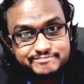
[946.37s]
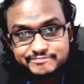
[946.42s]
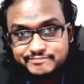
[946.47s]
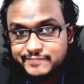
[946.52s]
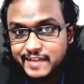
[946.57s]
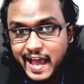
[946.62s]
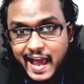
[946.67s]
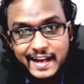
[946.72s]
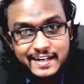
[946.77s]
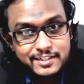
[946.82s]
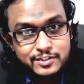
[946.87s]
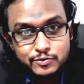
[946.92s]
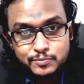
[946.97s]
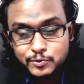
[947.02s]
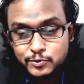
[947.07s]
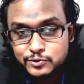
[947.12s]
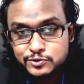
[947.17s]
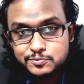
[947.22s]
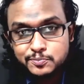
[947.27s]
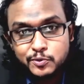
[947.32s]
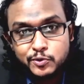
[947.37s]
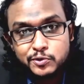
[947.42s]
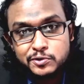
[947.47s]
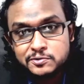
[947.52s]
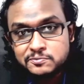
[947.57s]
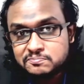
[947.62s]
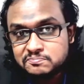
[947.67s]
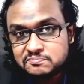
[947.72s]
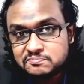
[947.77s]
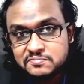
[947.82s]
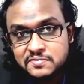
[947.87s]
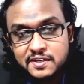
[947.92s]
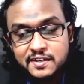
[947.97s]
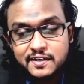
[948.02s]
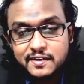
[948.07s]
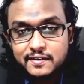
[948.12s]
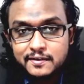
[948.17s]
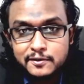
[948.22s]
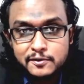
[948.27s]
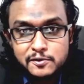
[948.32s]
had to postpone,
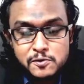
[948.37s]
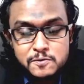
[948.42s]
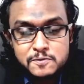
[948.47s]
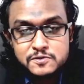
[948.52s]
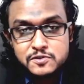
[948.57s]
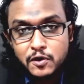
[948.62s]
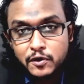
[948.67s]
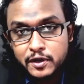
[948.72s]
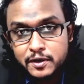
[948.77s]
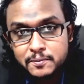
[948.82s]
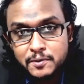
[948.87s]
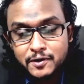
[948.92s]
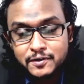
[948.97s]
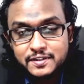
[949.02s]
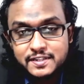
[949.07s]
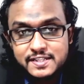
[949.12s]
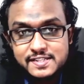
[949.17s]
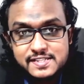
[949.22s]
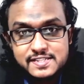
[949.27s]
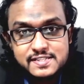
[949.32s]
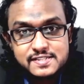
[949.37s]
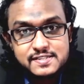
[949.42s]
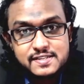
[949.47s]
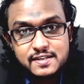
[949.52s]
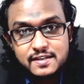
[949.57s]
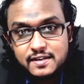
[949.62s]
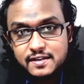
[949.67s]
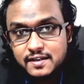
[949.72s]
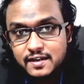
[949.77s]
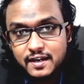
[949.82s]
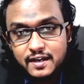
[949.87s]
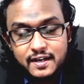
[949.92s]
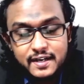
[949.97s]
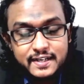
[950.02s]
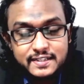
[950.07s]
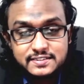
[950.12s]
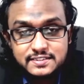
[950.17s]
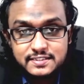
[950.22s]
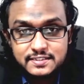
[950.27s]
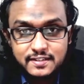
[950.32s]
sorry about this,
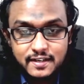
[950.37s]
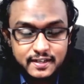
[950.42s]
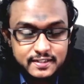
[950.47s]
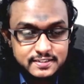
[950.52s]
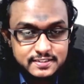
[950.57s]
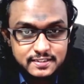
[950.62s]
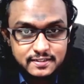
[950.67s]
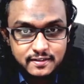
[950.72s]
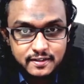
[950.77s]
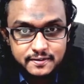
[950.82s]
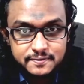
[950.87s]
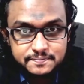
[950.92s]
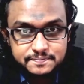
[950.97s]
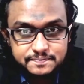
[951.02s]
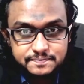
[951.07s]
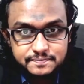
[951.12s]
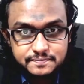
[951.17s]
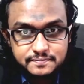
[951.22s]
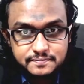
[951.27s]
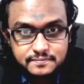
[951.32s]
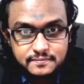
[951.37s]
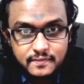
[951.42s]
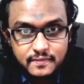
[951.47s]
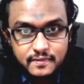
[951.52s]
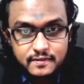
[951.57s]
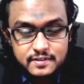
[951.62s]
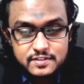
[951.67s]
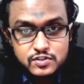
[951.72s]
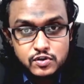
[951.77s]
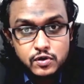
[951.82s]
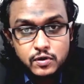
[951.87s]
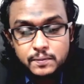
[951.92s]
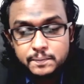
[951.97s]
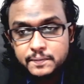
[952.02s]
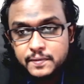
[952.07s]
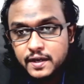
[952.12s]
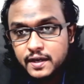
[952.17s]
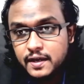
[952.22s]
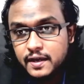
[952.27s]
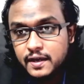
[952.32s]
etc., etc.
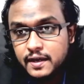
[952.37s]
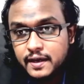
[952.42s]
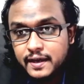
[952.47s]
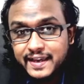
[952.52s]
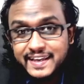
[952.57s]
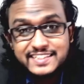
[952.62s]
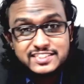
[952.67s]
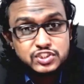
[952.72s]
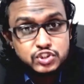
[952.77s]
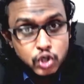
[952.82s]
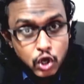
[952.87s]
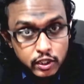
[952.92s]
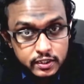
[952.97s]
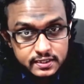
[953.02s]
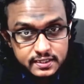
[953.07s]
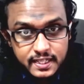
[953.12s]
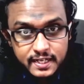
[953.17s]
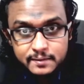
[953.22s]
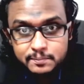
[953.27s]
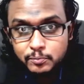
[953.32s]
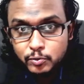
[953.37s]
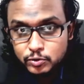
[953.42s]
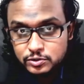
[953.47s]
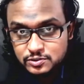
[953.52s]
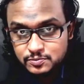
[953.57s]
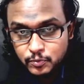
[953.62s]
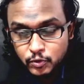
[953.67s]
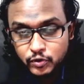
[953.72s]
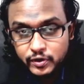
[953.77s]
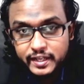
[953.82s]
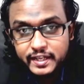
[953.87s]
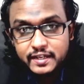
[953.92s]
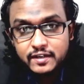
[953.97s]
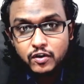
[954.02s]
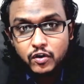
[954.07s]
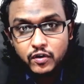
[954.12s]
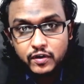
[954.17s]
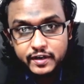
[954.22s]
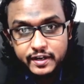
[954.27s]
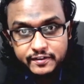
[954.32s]
So it's not that postponing
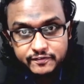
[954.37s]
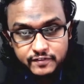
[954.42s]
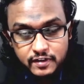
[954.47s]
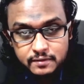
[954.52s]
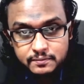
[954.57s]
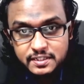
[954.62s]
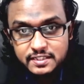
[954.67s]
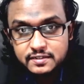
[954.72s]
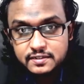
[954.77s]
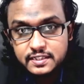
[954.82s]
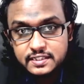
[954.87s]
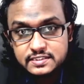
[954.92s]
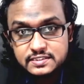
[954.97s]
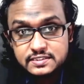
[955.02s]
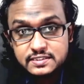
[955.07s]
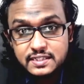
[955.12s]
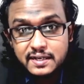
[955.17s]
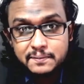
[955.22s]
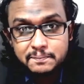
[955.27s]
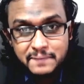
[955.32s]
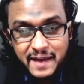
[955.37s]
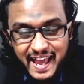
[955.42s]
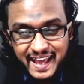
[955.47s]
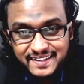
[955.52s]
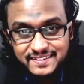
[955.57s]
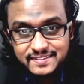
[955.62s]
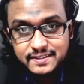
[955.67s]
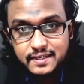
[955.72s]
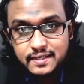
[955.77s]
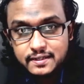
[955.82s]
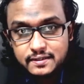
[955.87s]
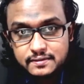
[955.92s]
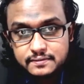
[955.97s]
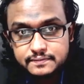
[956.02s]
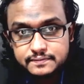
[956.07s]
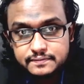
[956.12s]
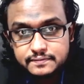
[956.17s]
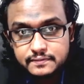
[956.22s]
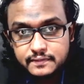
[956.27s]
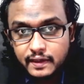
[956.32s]
or deferment is a bad thing.
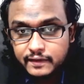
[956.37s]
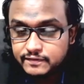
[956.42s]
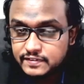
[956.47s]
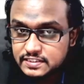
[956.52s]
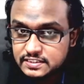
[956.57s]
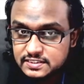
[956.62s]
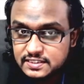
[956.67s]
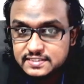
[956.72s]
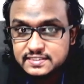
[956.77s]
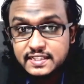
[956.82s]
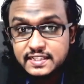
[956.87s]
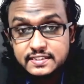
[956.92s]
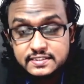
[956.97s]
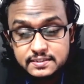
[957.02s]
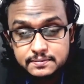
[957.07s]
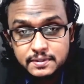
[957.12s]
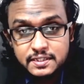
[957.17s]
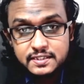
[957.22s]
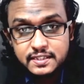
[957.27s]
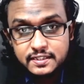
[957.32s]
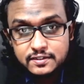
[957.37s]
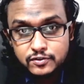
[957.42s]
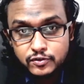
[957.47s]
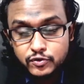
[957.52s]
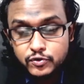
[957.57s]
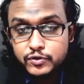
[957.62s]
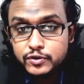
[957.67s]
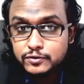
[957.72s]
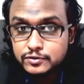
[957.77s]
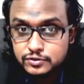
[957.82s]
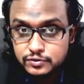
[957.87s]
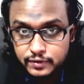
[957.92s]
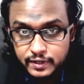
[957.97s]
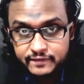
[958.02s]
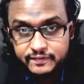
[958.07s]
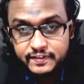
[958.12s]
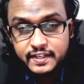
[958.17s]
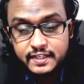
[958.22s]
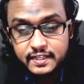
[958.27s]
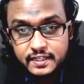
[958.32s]
If it's the sensible thing to do, you should
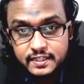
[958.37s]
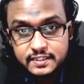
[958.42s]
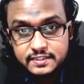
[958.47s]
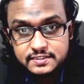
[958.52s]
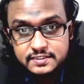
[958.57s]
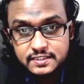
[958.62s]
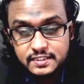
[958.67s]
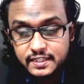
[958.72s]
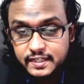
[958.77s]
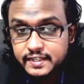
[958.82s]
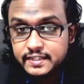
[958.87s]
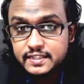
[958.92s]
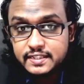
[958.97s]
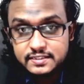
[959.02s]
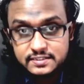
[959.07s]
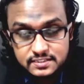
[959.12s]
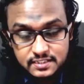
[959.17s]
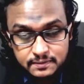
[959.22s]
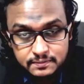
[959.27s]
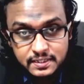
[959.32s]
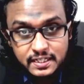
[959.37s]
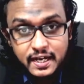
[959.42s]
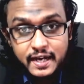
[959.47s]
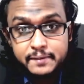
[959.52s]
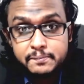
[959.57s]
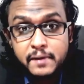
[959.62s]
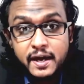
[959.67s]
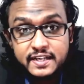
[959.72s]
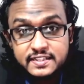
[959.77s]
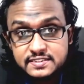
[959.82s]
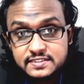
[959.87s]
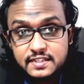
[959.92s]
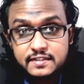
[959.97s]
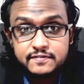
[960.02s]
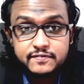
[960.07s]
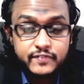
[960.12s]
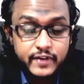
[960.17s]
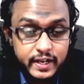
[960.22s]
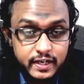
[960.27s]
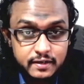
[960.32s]
definitely consider it. It's something I myself
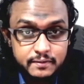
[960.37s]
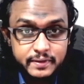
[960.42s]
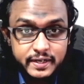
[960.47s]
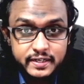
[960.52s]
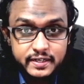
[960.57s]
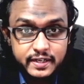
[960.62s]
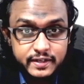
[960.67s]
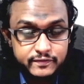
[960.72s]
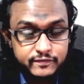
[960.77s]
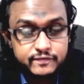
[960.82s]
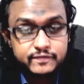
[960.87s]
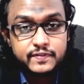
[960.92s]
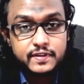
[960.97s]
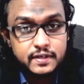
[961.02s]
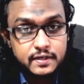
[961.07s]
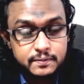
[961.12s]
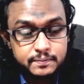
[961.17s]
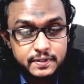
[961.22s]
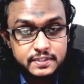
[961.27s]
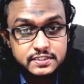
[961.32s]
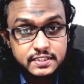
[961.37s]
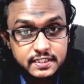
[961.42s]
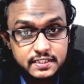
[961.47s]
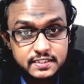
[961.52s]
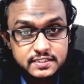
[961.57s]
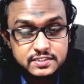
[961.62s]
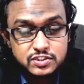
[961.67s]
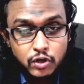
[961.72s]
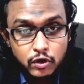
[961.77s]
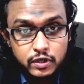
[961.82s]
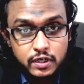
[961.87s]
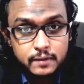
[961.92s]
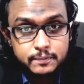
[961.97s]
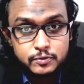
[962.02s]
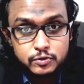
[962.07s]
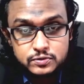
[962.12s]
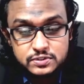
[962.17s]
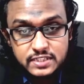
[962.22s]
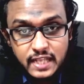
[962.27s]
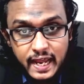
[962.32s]
recommend if the project is not up to
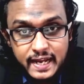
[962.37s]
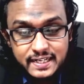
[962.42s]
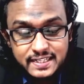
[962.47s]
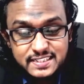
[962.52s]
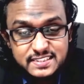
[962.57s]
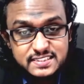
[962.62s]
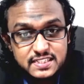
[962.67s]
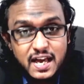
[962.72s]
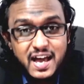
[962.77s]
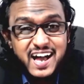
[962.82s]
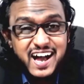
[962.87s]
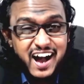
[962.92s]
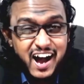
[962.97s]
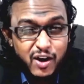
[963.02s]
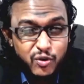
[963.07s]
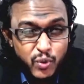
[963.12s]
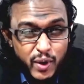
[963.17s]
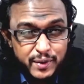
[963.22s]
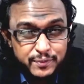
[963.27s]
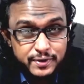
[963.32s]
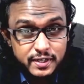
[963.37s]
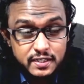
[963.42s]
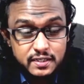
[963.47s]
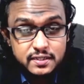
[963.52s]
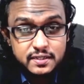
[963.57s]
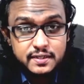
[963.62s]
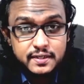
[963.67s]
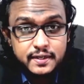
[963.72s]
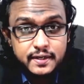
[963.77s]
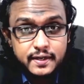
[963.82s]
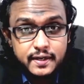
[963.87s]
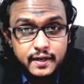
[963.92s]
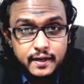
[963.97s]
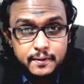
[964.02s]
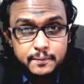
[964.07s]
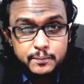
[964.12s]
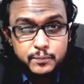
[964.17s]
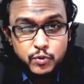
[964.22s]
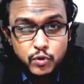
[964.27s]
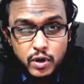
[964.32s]
standards. However,
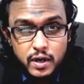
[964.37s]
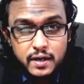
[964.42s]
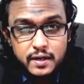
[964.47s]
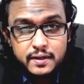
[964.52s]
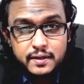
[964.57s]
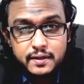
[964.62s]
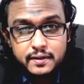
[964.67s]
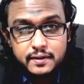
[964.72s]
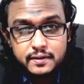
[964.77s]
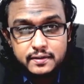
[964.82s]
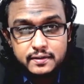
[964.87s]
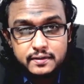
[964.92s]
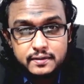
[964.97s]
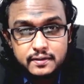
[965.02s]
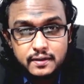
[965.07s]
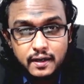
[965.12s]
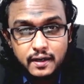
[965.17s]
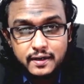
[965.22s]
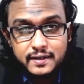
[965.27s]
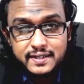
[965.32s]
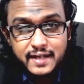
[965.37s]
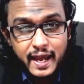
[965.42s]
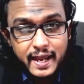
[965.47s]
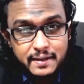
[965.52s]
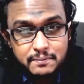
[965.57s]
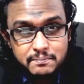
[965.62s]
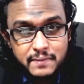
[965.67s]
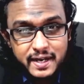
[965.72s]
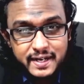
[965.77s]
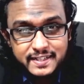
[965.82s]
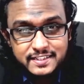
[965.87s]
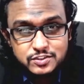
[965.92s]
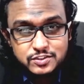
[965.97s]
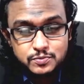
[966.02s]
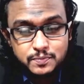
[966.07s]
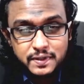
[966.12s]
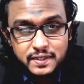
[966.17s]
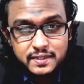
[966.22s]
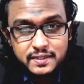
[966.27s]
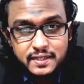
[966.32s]
poor time
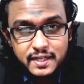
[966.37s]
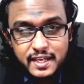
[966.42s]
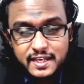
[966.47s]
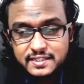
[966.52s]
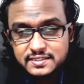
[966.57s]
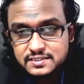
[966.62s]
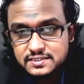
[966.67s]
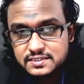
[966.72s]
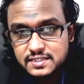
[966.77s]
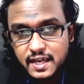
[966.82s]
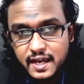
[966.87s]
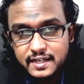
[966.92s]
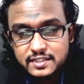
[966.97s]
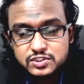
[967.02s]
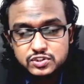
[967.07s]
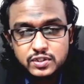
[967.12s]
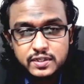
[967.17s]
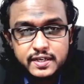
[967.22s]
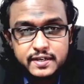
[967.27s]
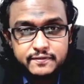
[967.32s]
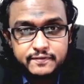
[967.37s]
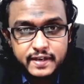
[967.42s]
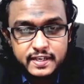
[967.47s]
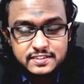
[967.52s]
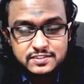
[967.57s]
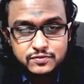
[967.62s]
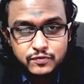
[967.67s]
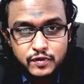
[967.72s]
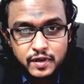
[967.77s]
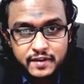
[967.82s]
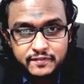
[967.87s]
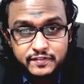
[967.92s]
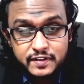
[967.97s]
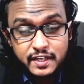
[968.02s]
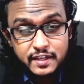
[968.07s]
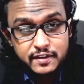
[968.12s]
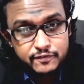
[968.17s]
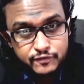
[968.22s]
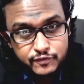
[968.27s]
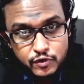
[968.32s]
management is actually a wasteful effort.
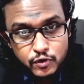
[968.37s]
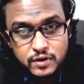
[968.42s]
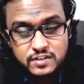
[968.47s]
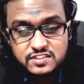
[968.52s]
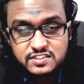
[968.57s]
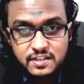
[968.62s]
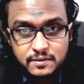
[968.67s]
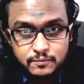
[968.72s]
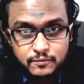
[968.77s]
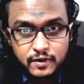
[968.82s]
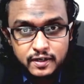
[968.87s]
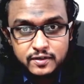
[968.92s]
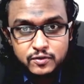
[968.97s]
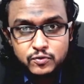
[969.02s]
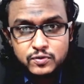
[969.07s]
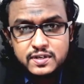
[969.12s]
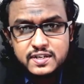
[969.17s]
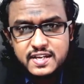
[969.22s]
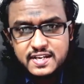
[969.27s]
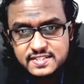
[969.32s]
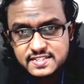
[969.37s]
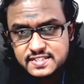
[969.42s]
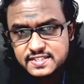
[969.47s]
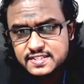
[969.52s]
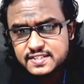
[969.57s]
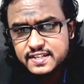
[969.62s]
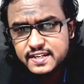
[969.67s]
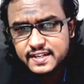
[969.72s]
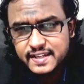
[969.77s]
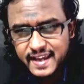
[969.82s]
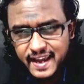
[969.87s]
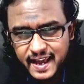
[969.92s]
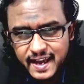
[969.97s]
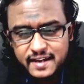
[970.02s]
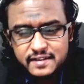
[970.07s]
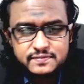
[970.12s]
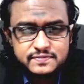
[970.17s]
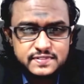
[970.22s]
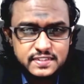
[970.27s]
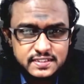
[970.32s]
If you are someone who doesn't really
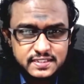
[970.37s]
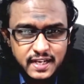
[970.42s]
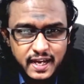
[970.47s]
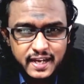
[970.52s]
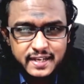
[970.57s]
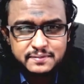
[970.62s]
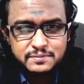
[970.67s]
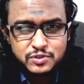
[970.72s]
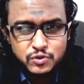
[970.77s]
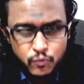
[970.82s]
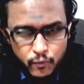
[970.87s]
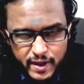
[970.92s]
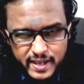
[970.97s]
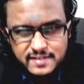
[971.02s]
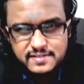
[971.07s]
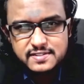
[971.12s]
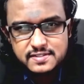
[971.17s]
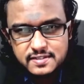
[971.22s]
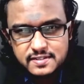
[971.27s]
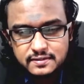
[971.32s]
have the time to waste,